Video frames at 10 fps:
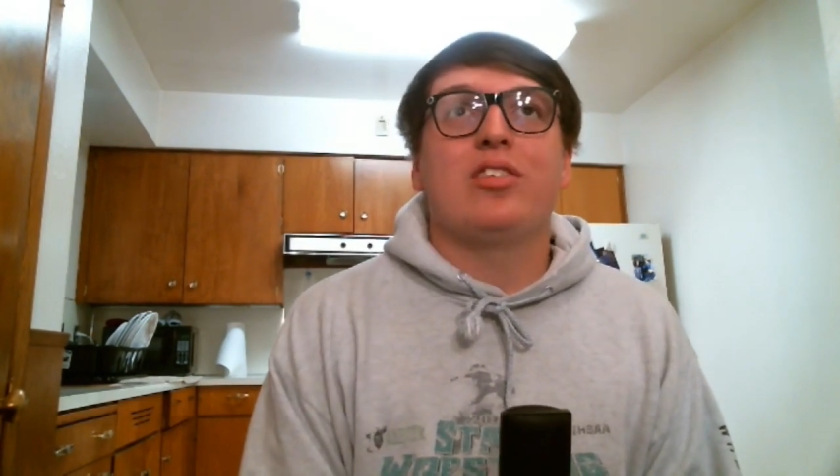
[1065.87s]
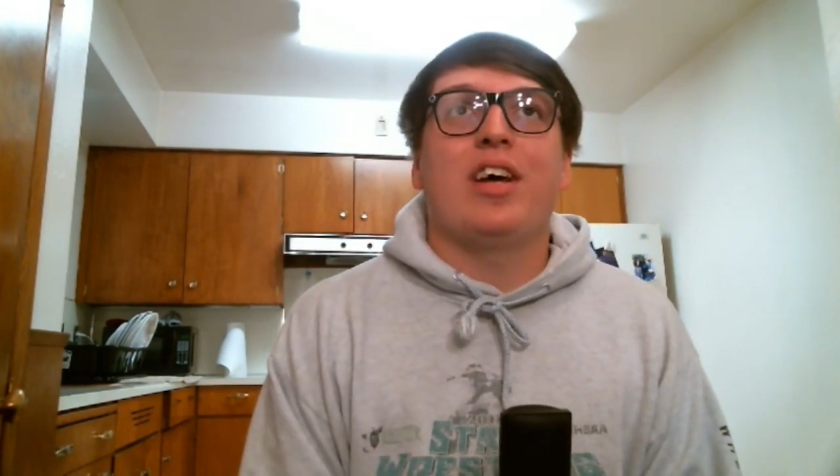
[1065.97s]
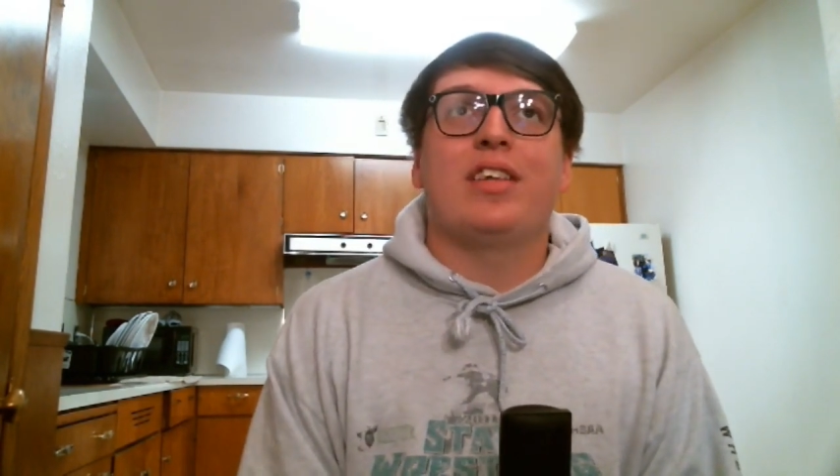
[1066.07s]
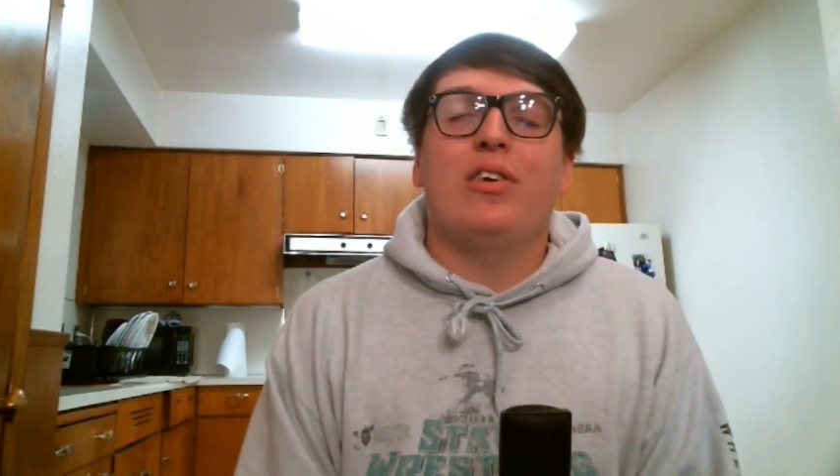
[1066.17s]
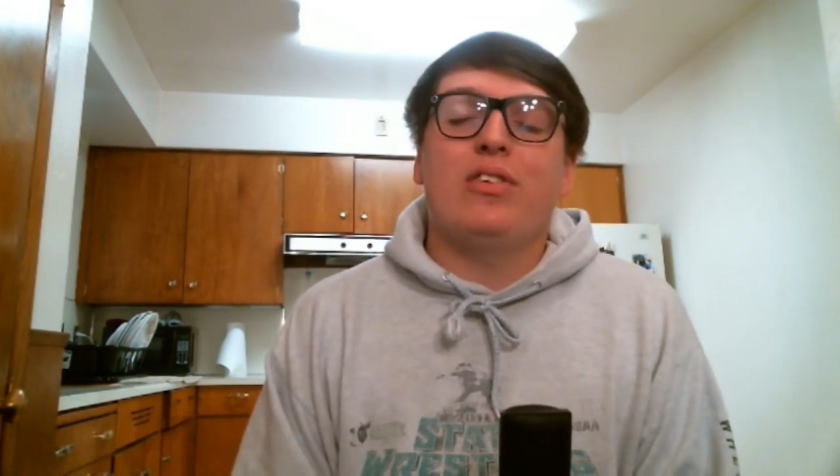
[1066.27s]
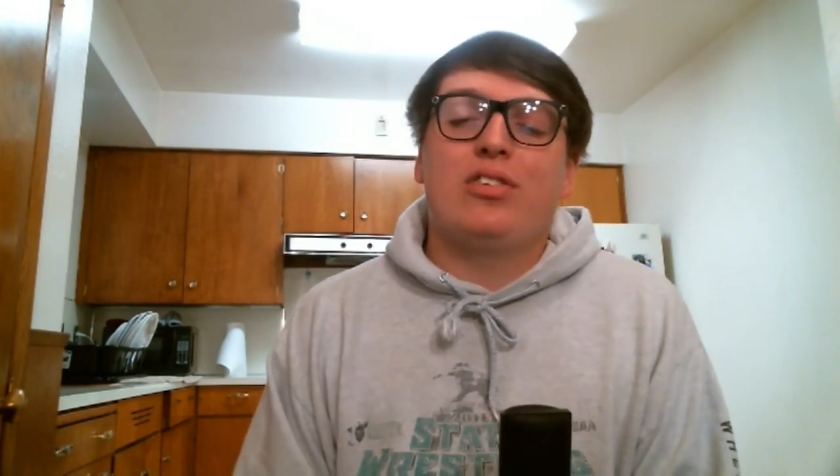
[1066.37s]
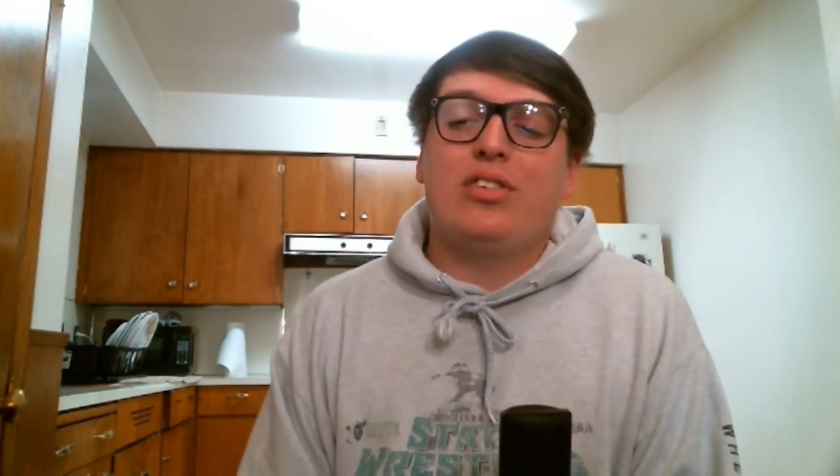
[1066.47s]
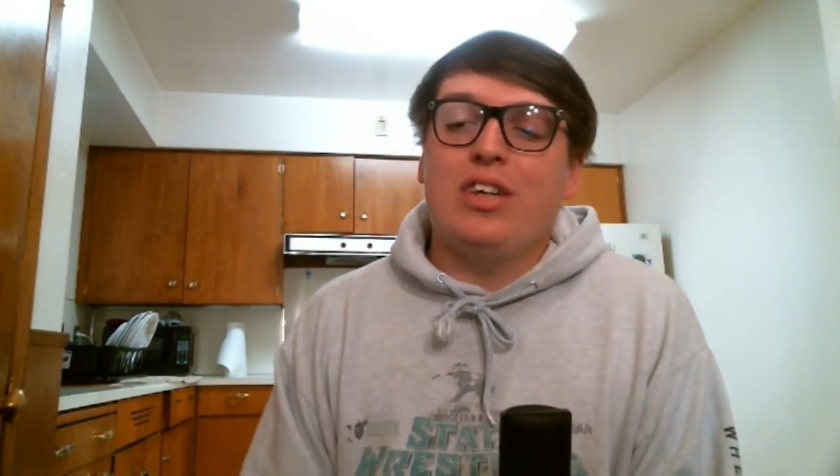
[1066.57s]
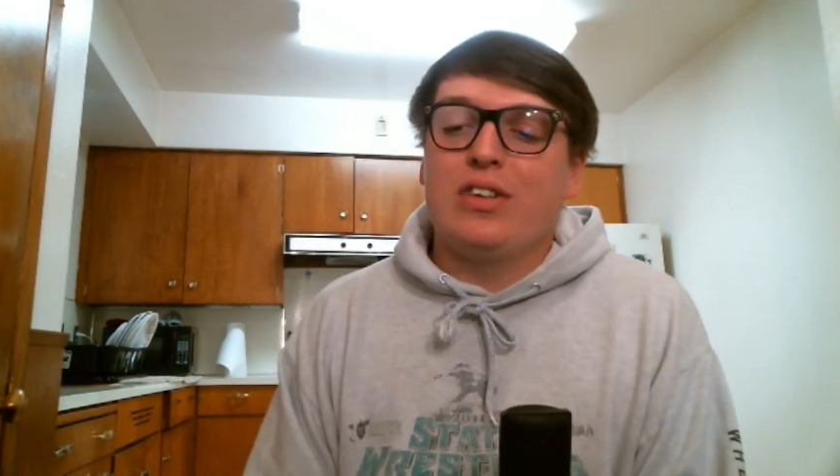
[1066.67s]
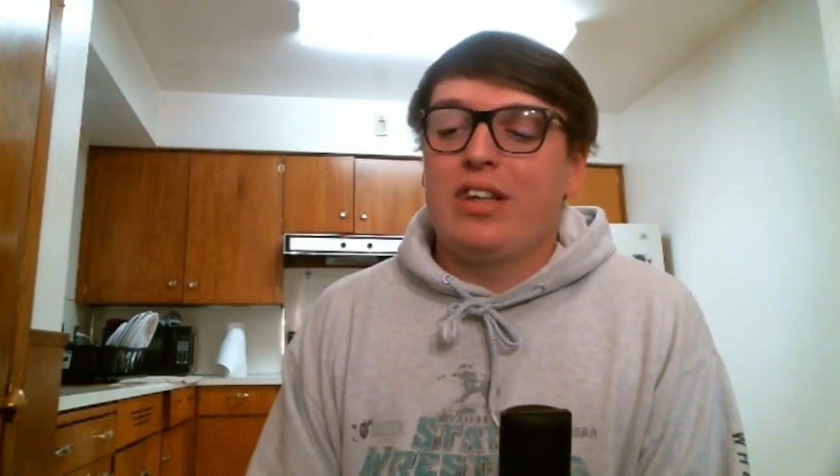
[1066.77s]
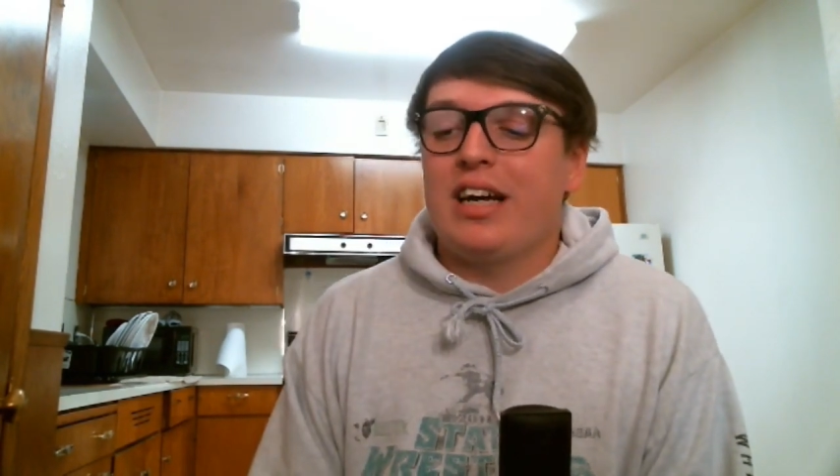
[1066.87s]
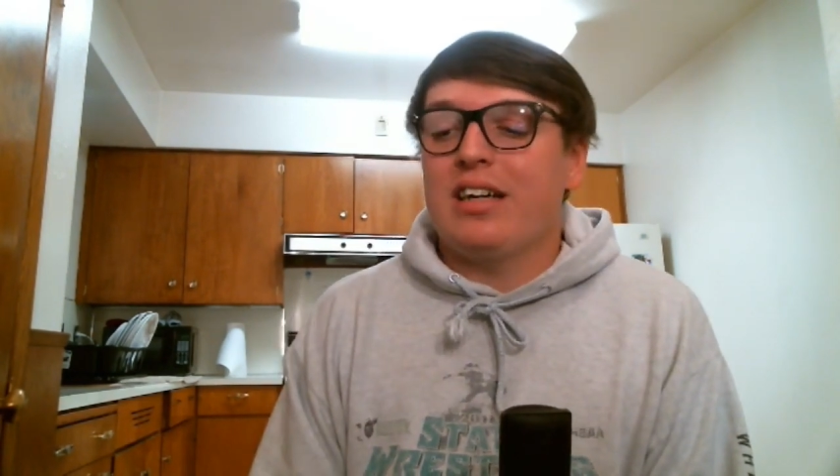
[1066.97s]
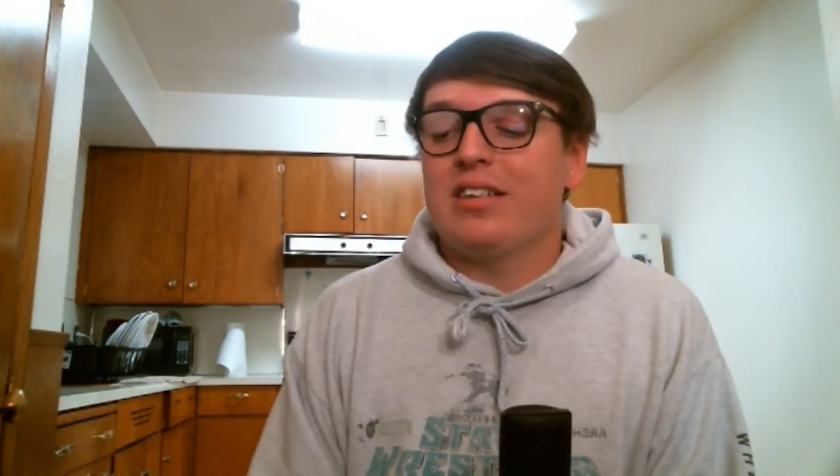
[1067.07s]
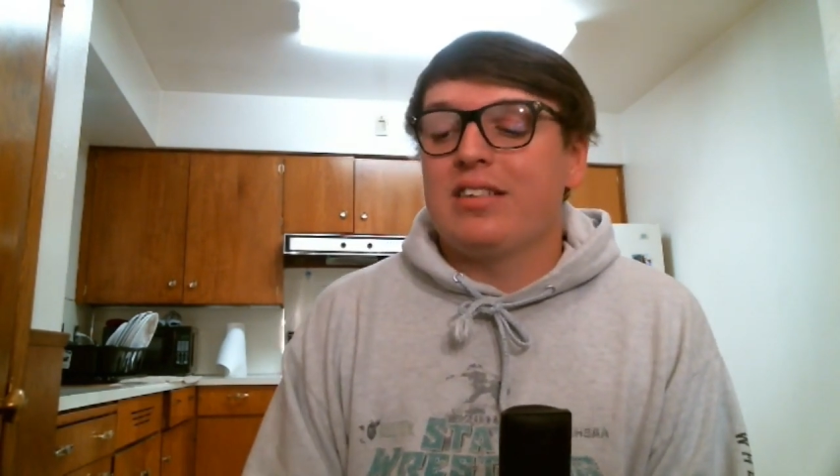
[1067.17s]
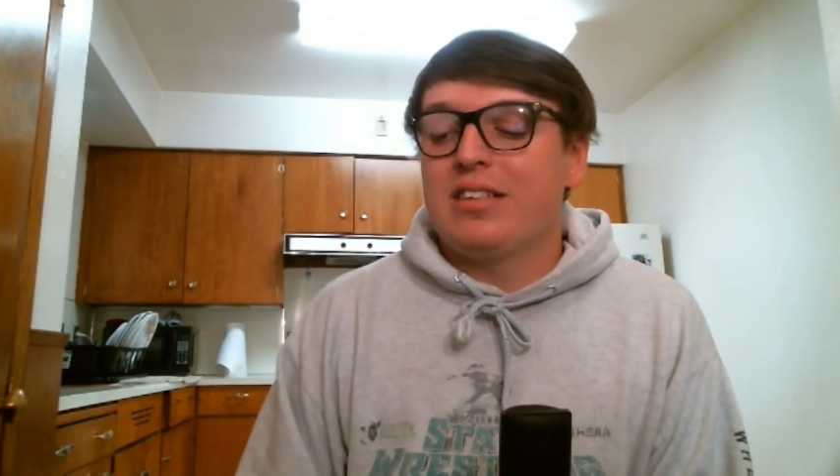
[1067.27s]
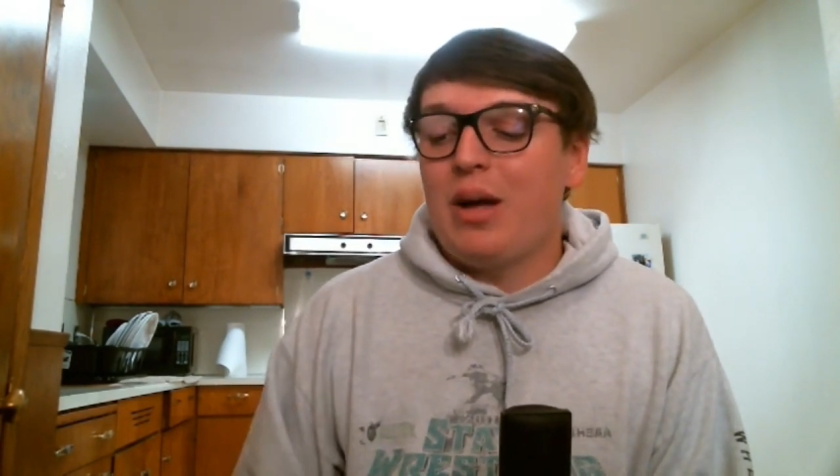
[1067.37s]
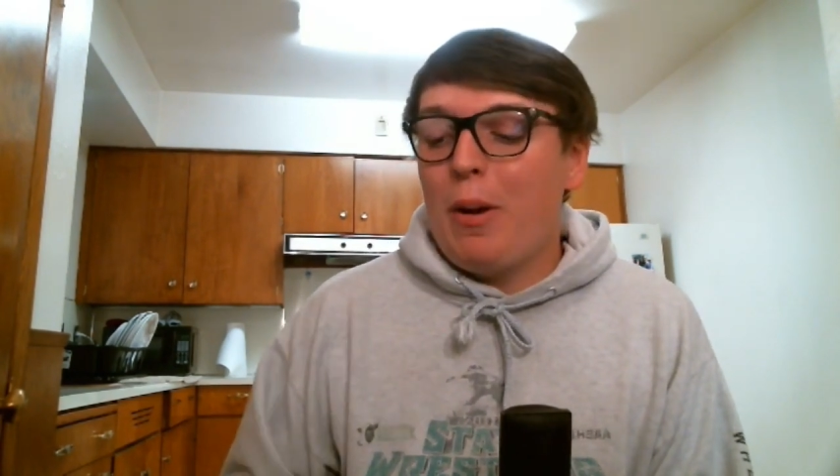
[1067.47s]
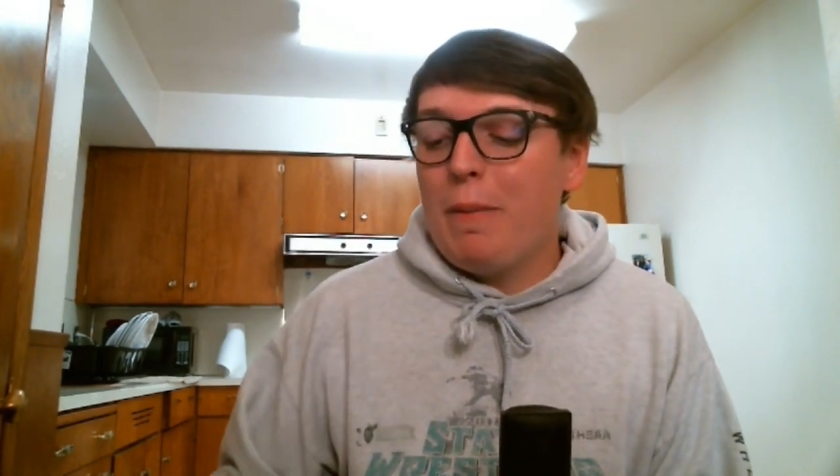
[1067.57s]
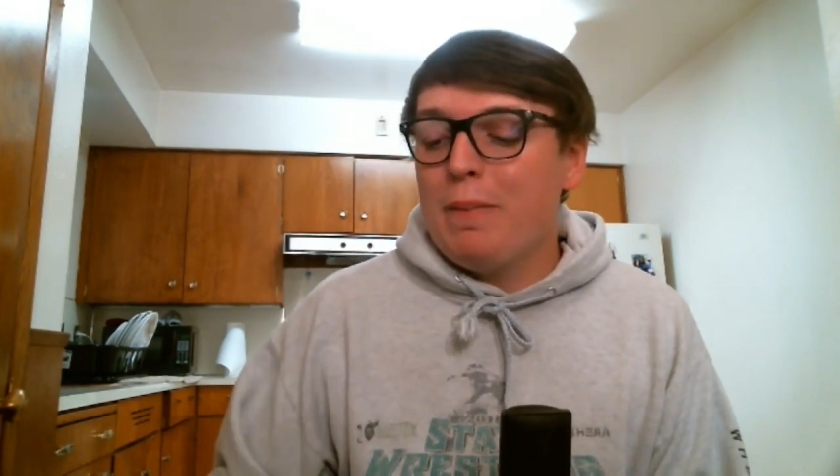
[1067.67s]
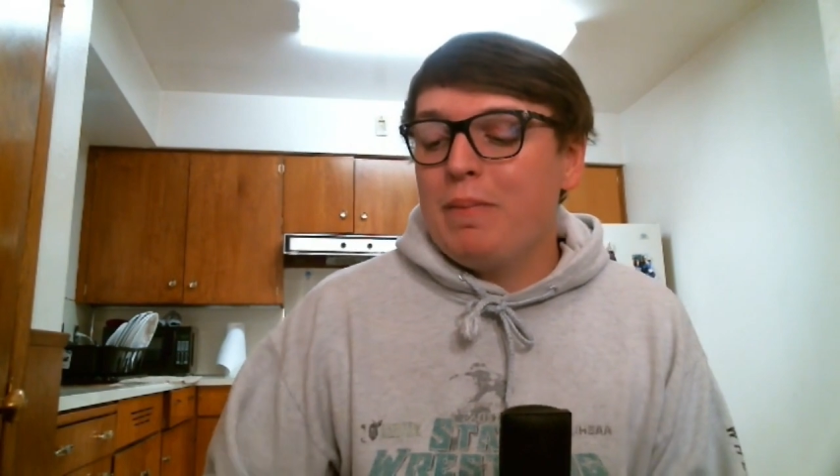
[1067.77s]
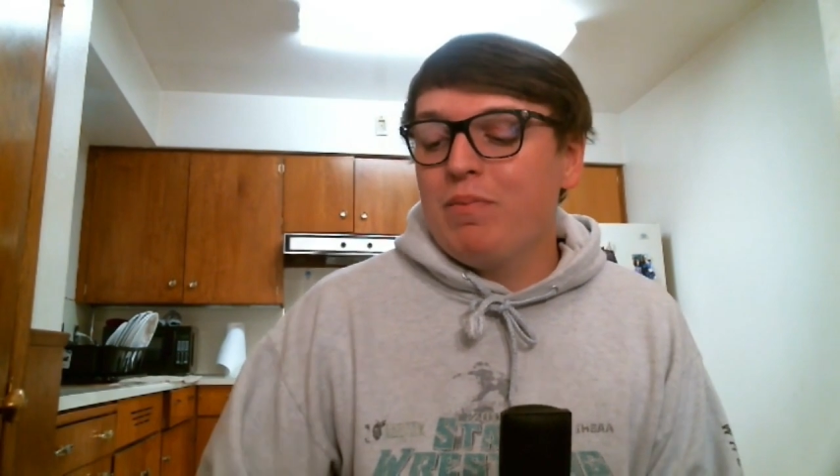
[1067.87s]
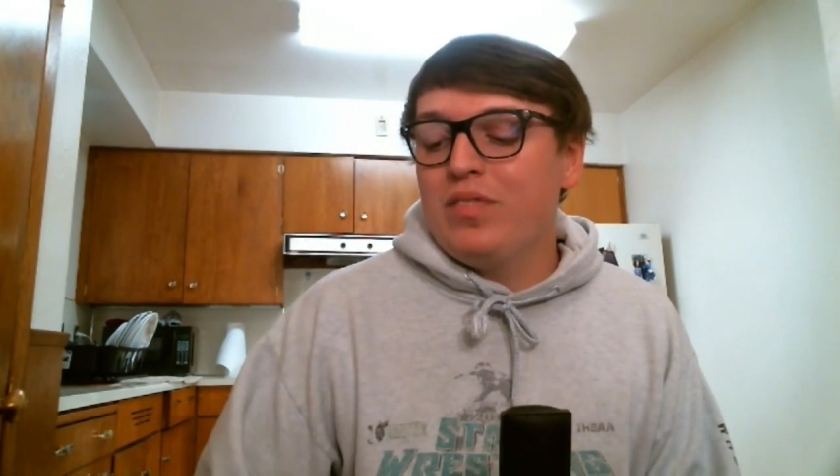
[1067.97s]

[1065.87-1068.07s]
and there's still like some